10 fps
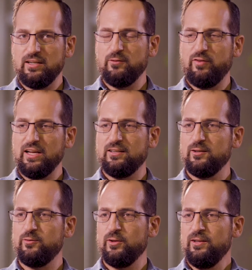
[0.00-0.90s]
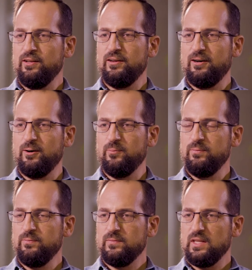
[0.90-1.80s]
not effective.
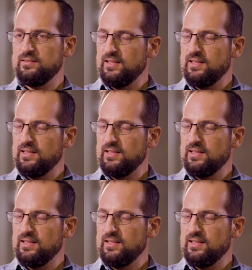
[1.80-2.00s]
Is